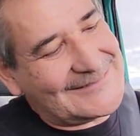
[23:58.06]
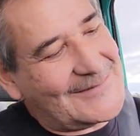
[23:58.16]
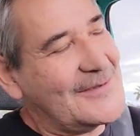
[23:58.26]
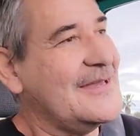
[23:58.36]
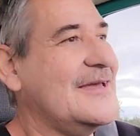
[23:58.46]

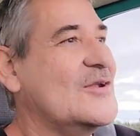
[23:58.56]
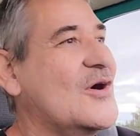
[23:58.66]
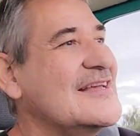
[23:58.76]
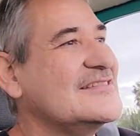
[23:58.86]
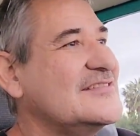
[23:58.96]
Okay, no
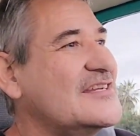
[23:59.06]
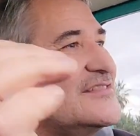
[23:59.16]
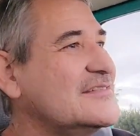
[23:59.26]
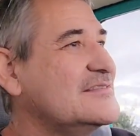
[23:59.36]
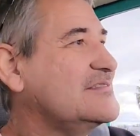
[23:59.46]

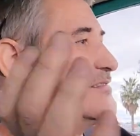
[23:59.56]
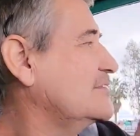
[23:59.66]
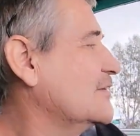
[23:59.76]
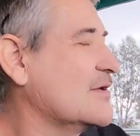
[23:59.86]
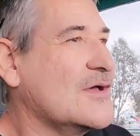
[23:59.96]
hesitations.
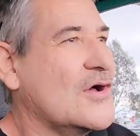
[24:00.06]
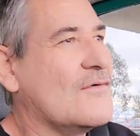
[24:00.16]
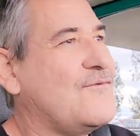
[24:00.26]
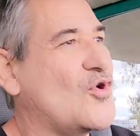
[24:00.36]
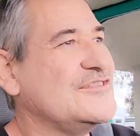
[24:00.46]

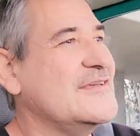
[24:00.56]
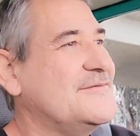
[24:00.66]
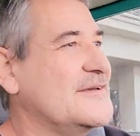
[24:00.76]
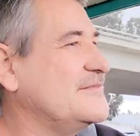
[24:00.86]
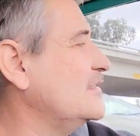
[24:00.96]

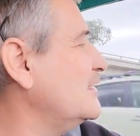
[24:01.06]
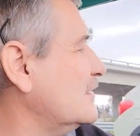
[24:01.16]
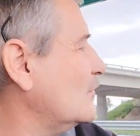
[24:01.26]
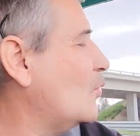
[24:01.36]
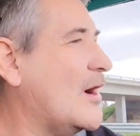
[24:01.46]
1450,
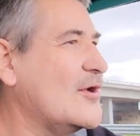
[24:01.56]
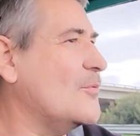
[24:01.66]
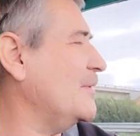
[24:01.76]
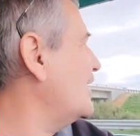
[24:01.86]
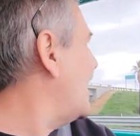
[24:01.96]
wide
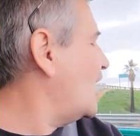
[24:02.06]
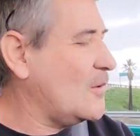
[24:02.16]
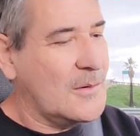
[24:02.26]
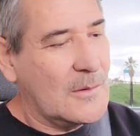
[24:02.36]
open now.